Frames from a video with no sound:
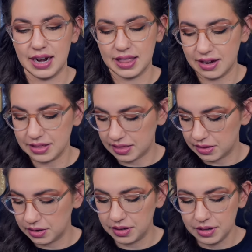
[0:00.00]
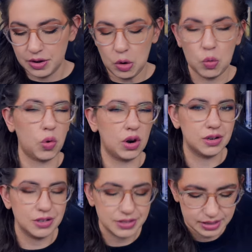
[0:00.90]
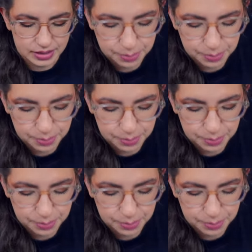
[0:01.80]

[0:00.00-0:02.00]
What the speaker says: I thought that the world, the